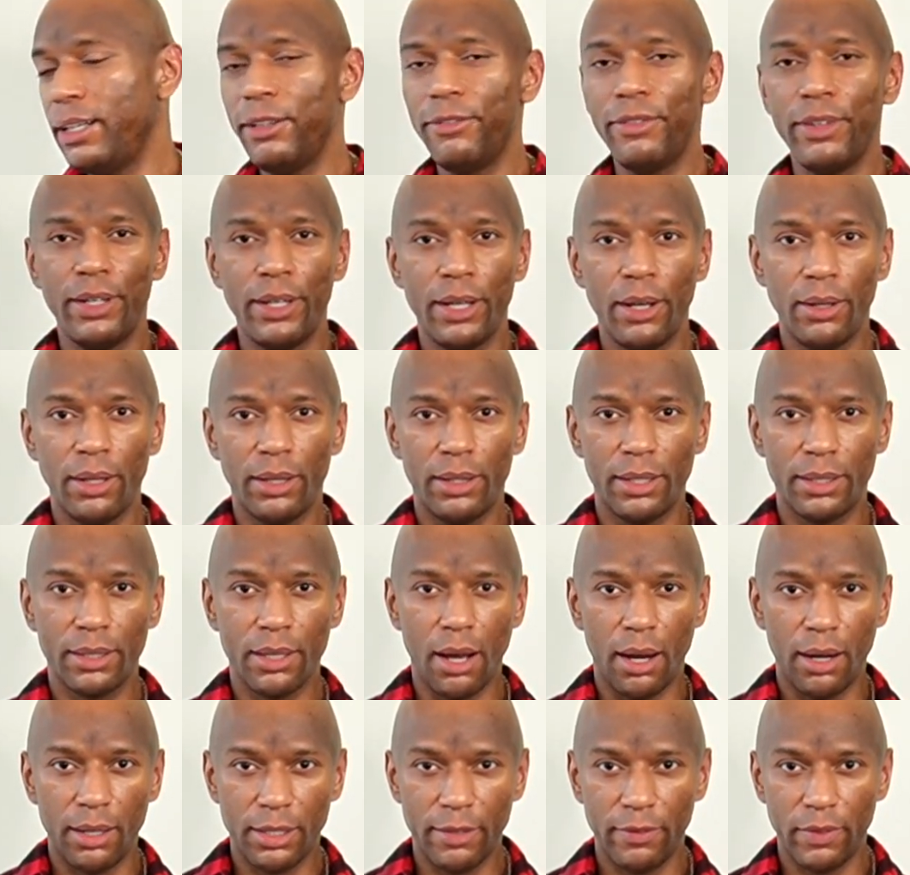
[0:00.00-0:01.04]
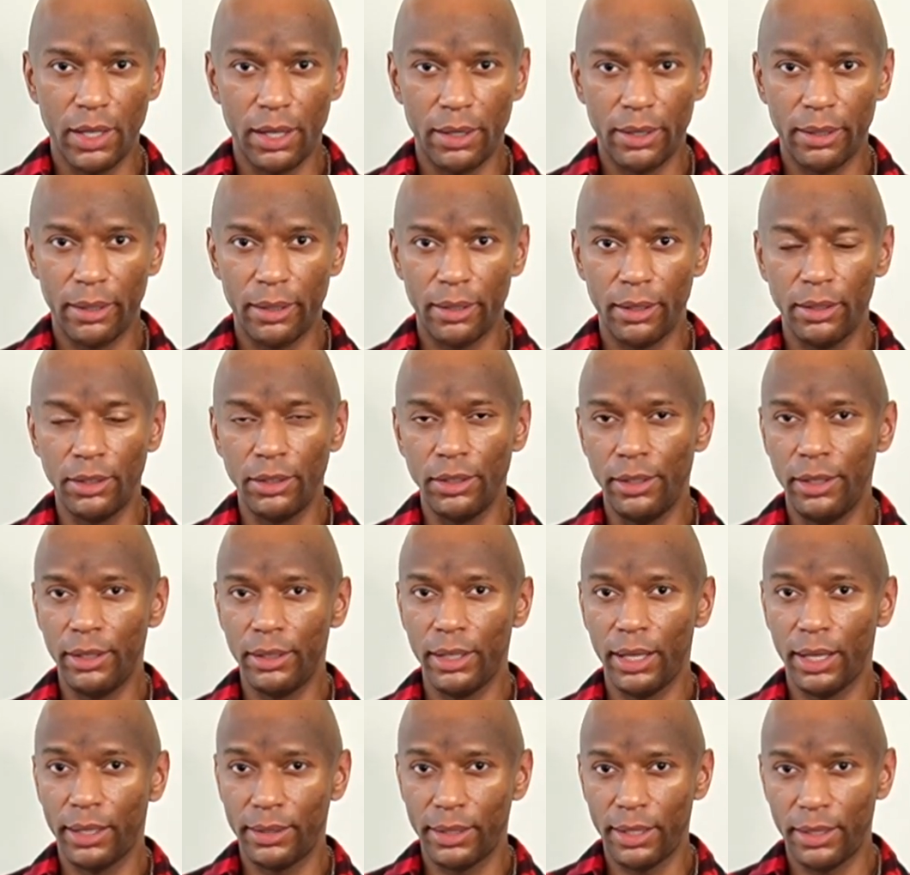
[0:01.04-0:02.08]
even know that this Goddess of Thunder
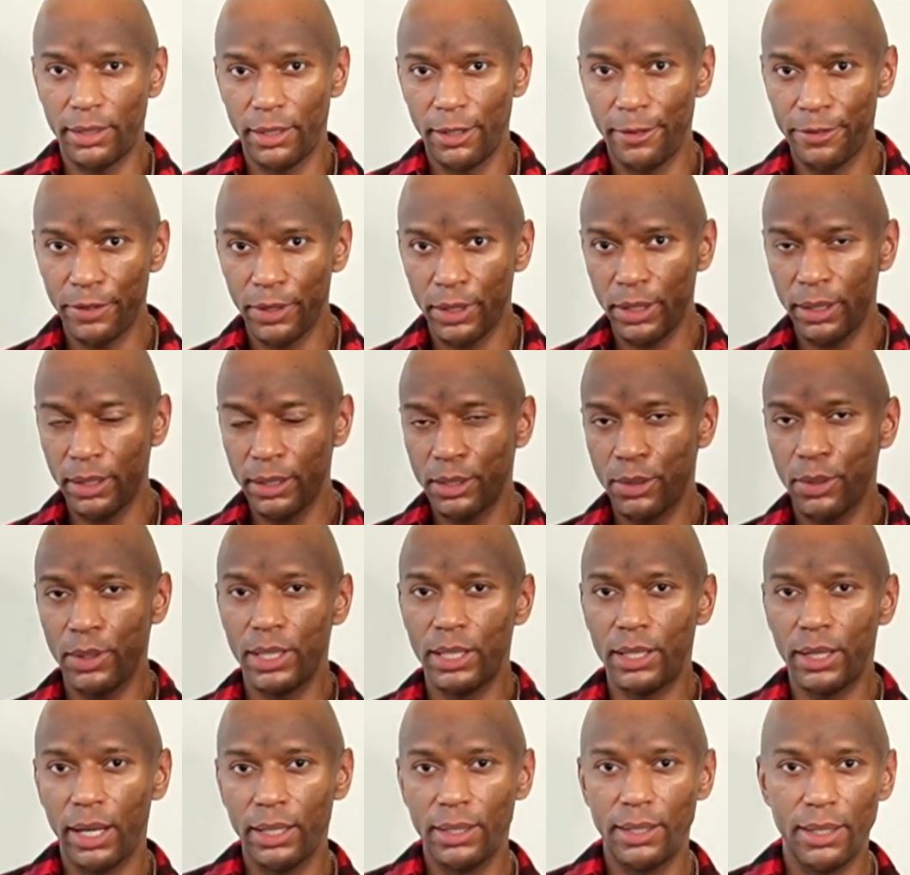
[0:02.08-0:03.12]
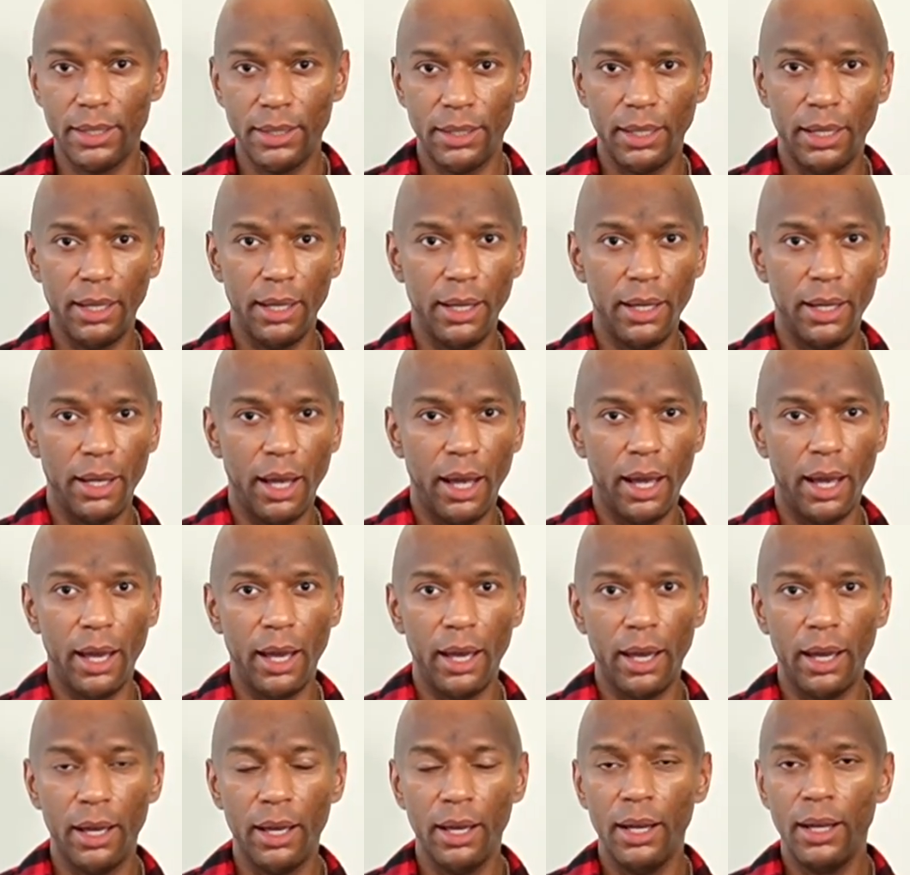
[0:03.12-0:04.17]
look existed for her, so it's nice to see
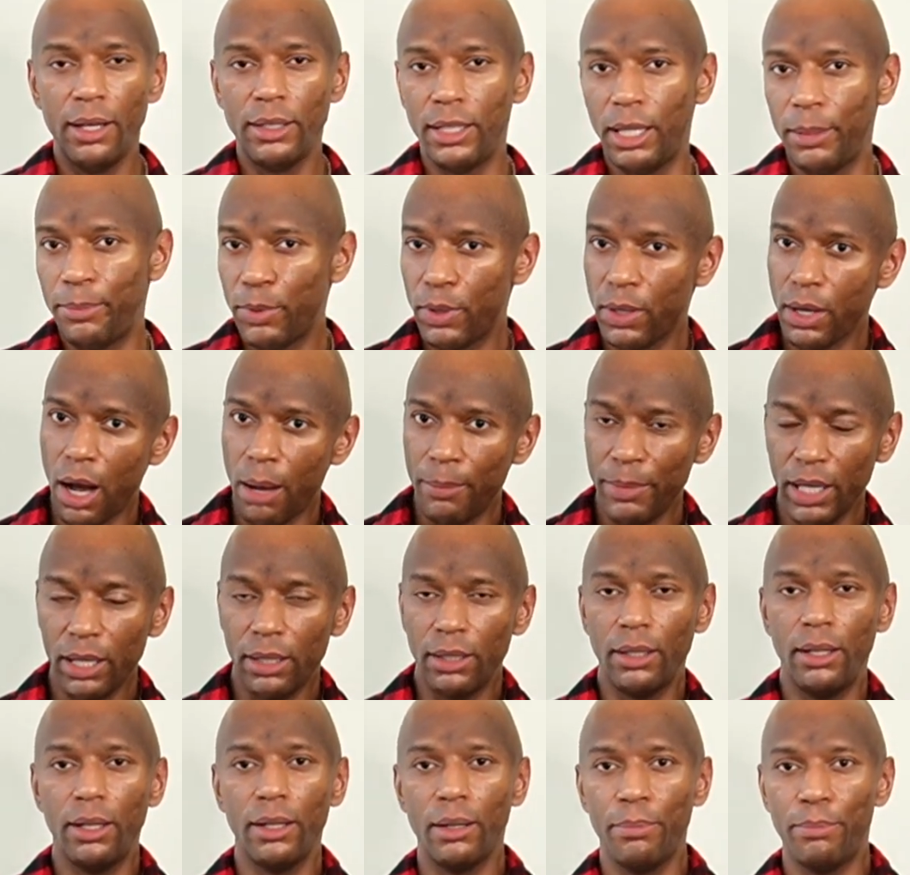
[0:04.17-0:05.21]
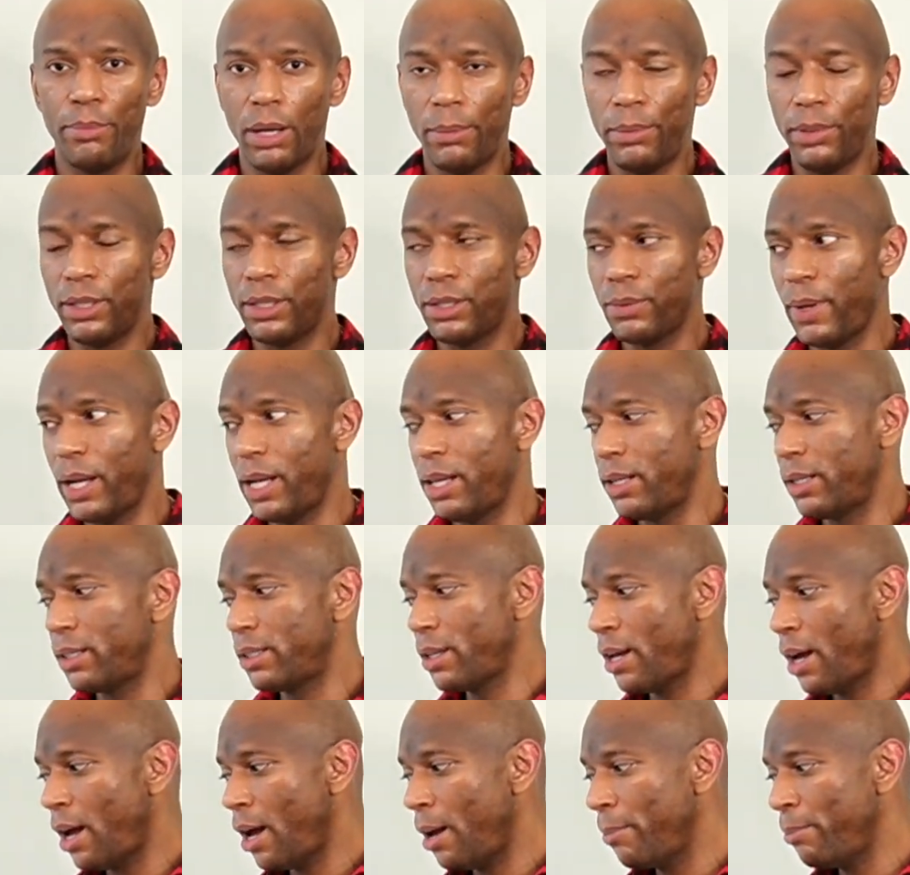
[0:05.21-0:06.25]
a deeper comic look bubble its way to the
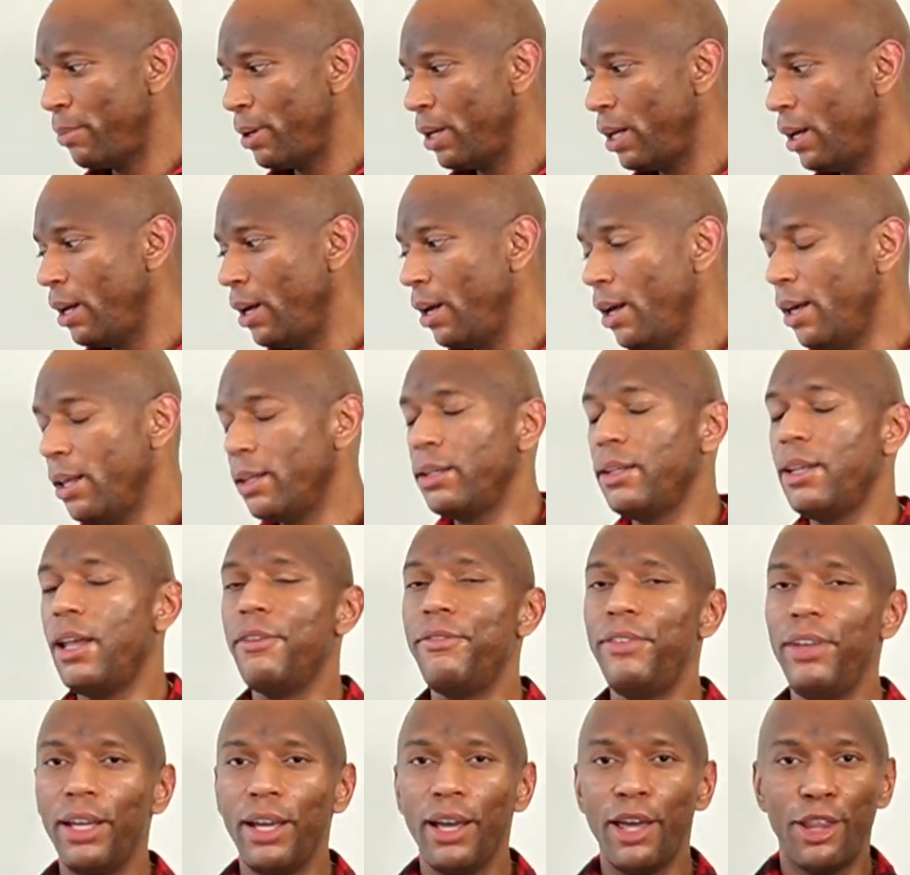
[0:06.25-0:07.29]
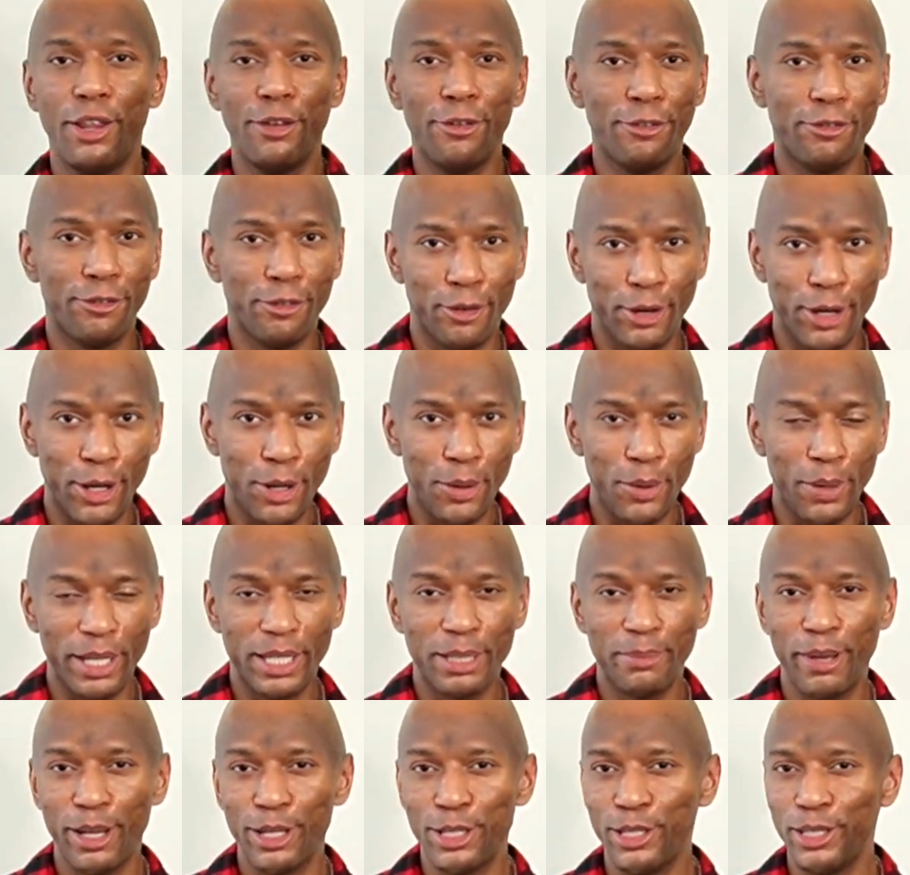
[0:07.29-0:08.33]
top. Loving the fro,
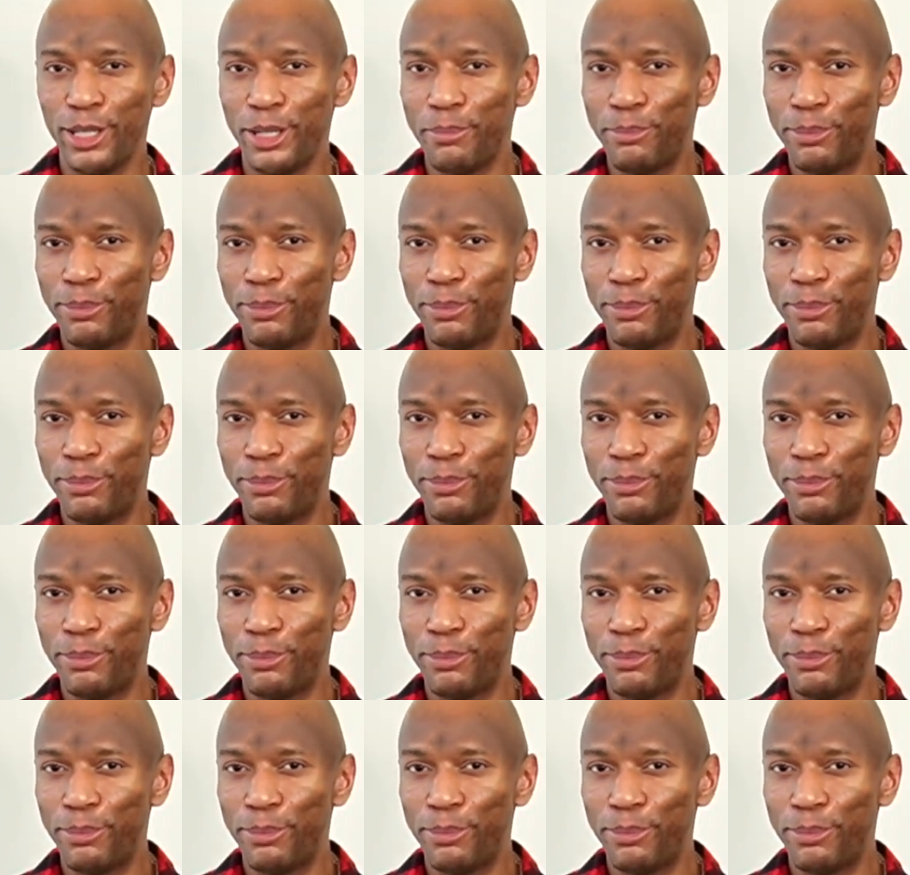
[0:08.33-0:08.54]
especially in